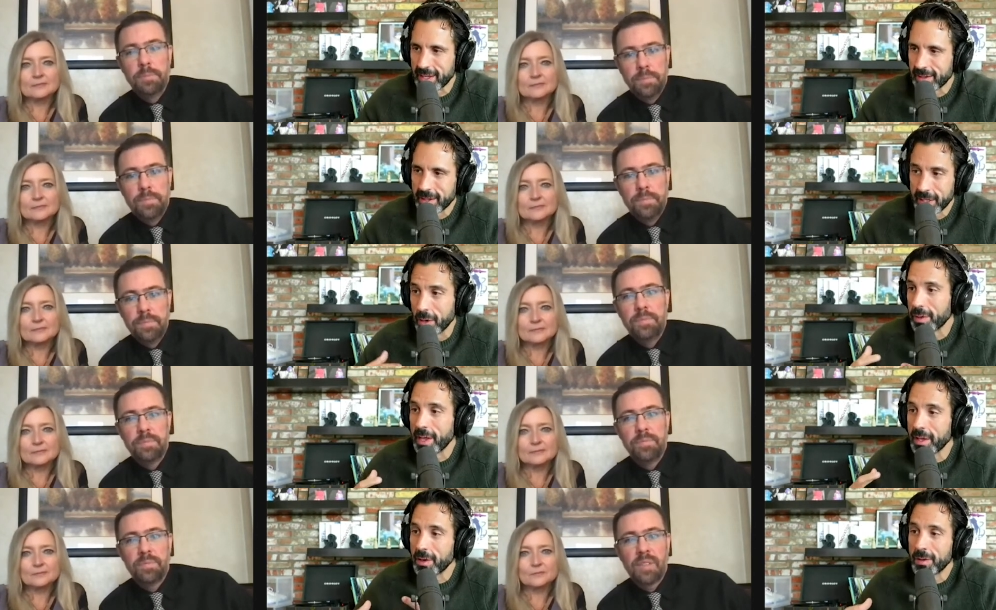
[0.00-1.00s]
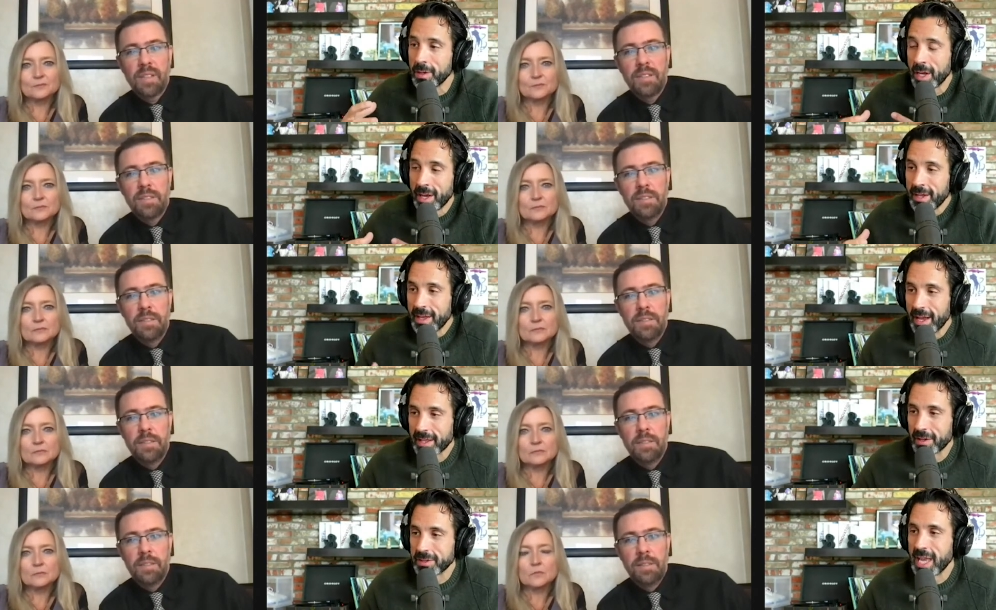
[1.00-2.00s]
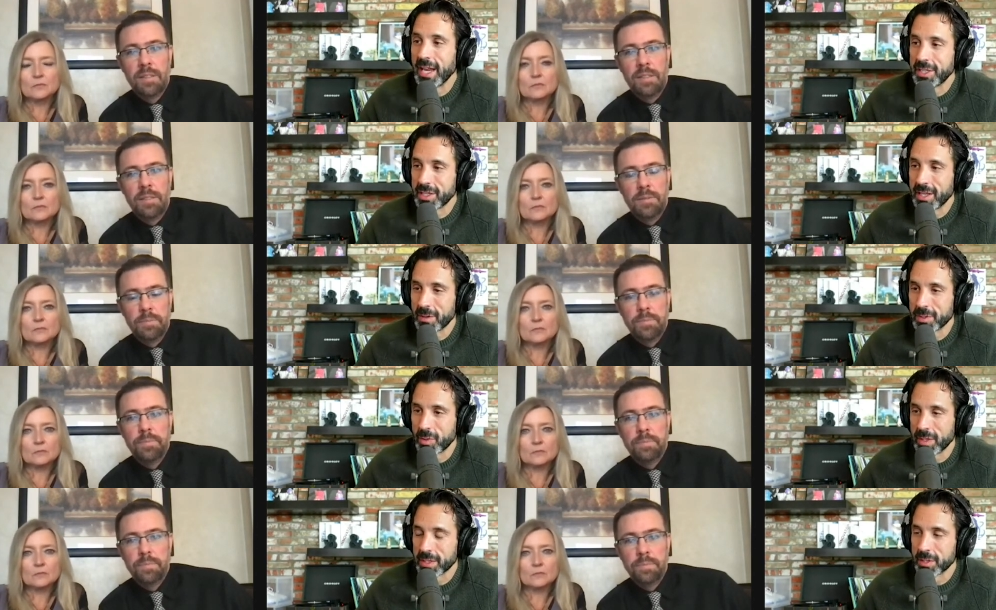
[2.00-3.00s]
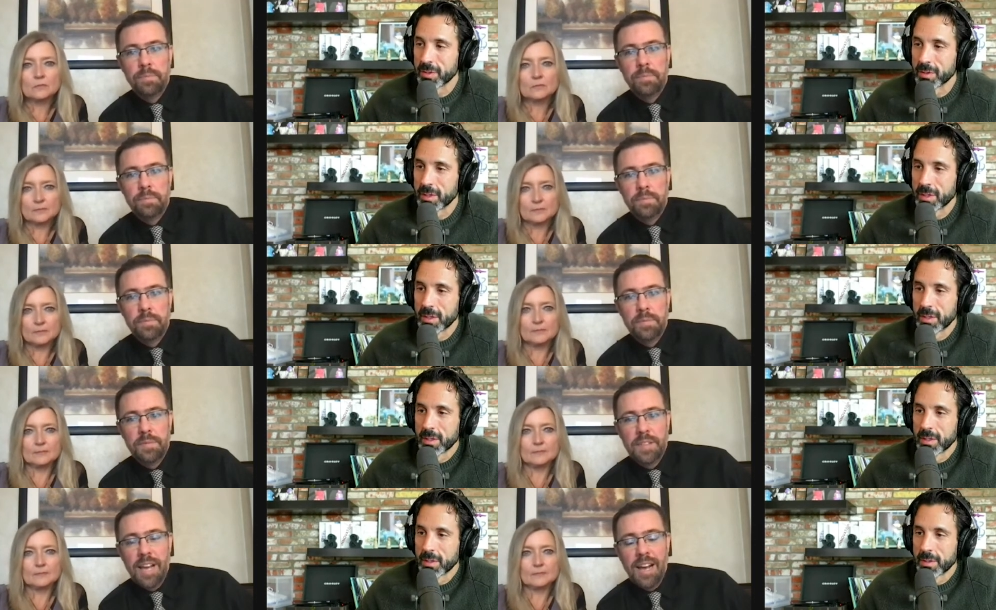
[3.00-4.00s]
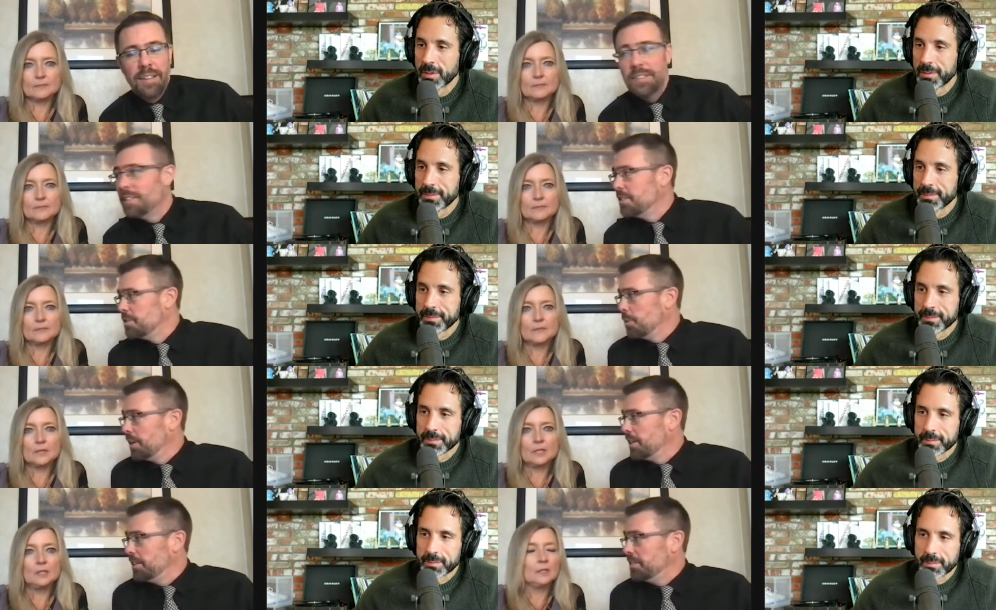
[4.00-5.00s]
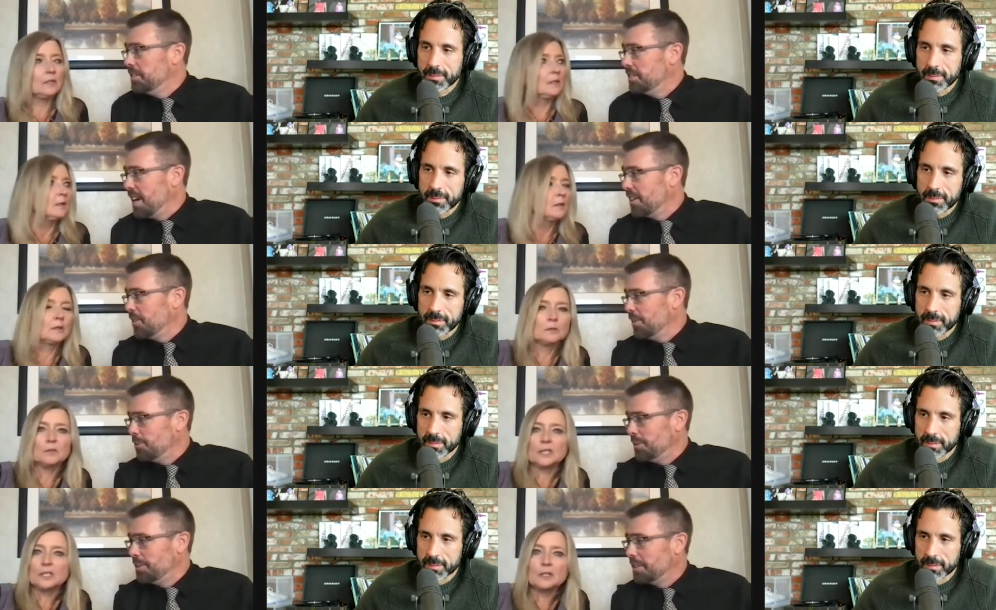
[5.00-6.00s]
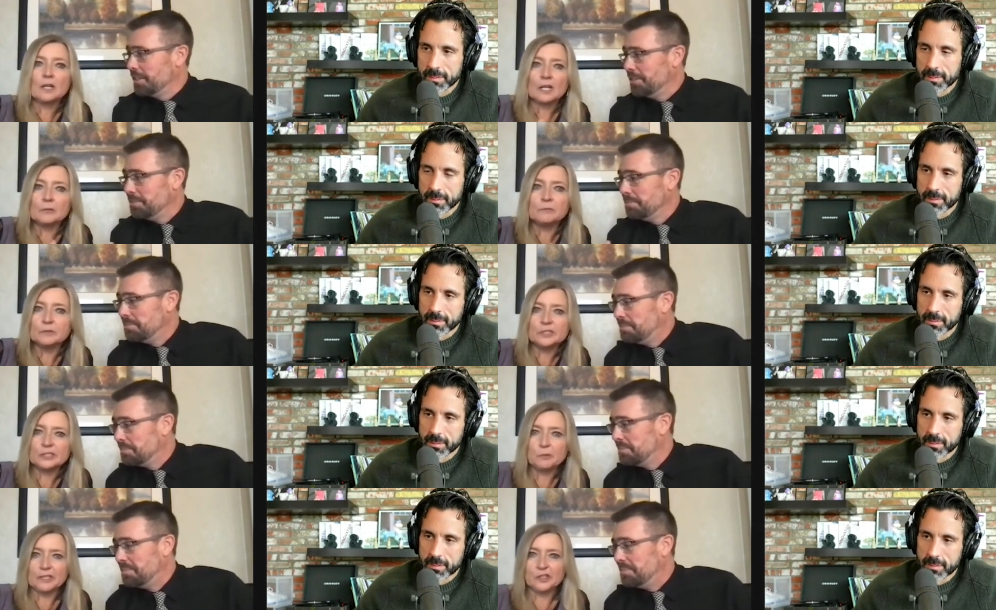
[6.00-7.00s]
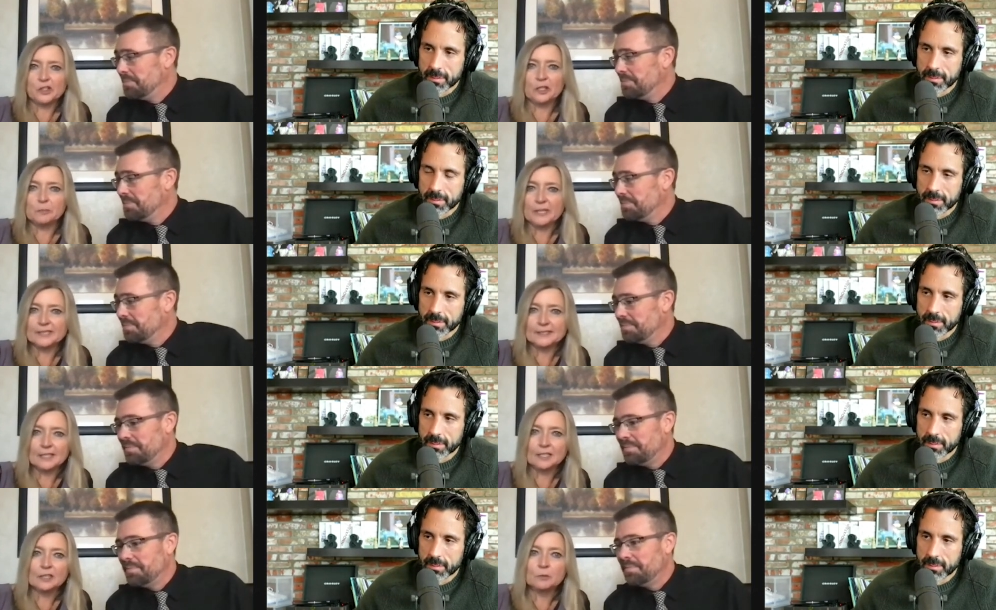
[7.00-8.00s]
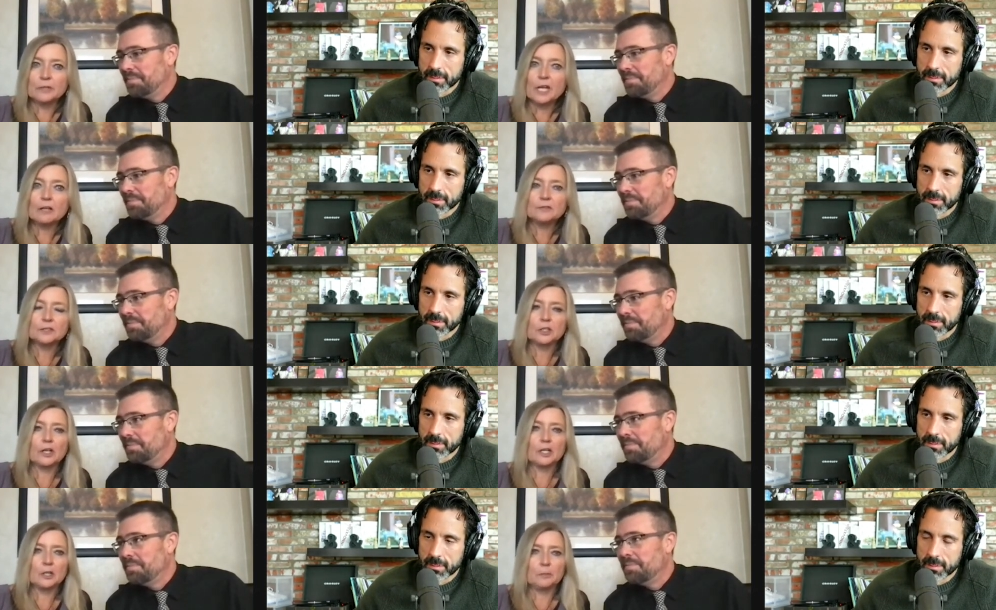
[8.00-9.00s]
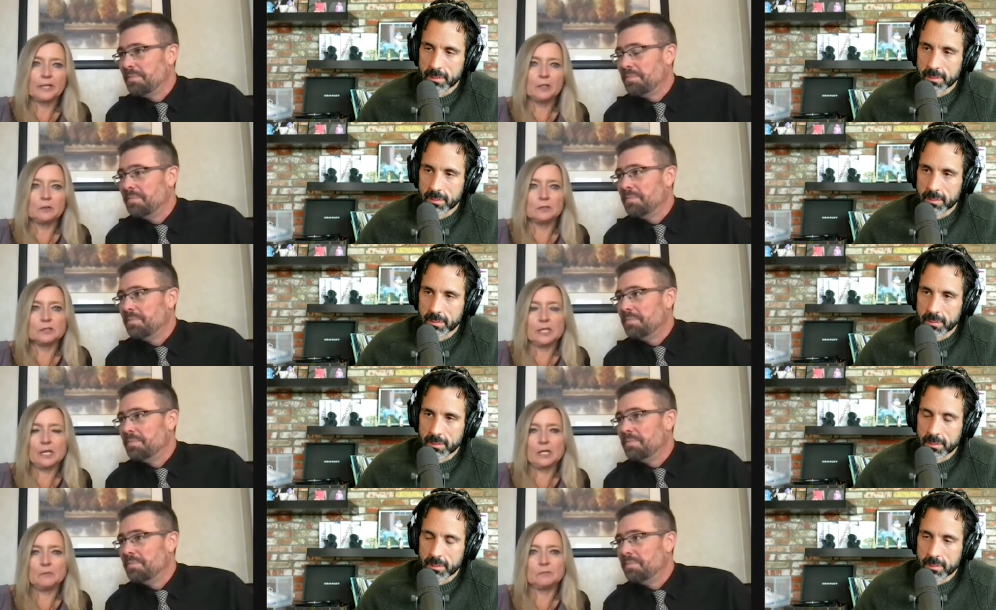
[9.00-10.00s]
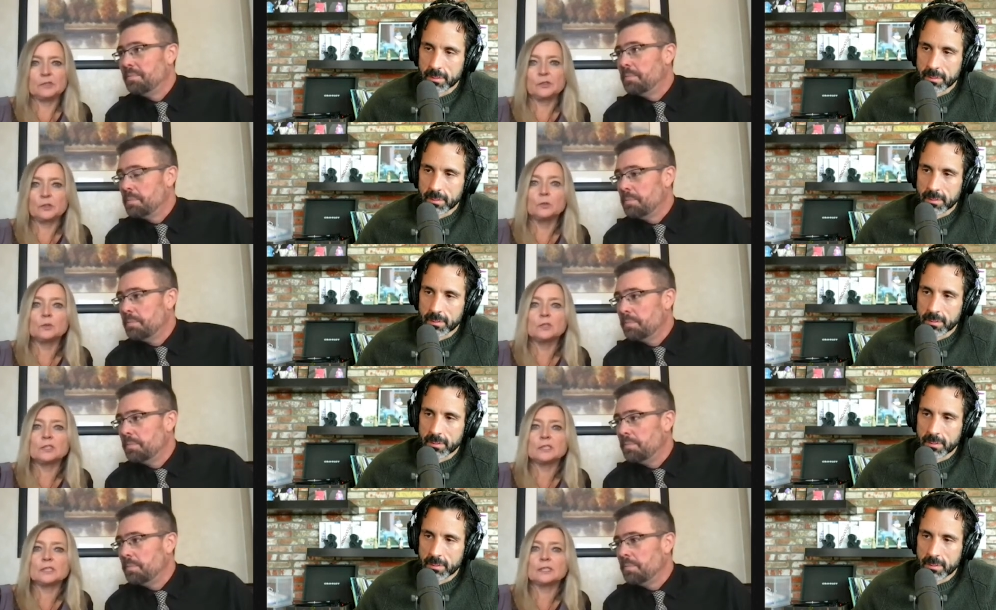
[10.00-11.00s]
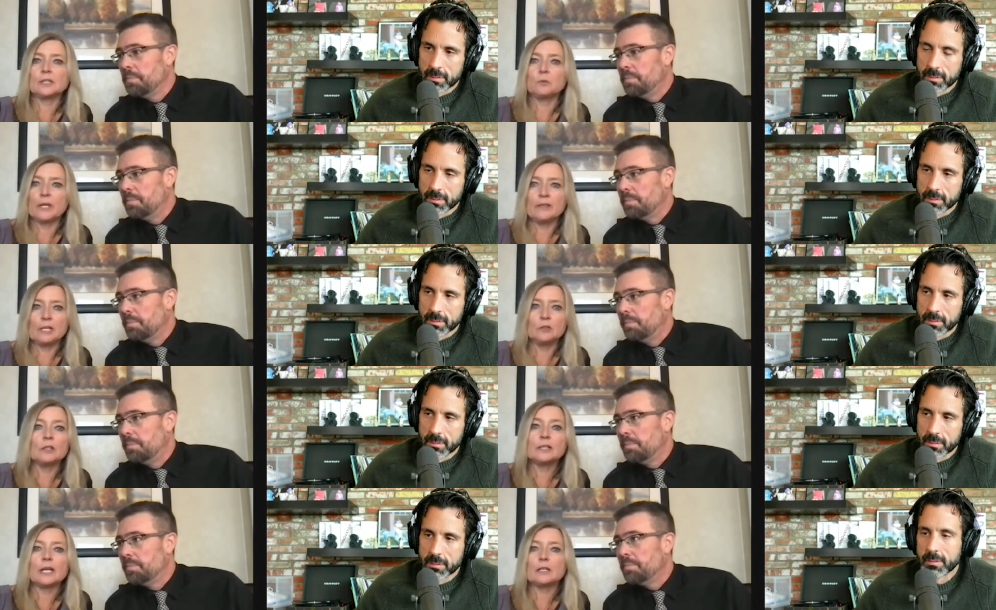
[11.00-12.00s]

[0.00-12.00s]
Speaker 1: you know that little that little tension there between the 2 mm-hmm. Yeah. Do you want to tackle this well, one?
Speaker 2: I just want to start by saying that we often talk about um, schools when they look at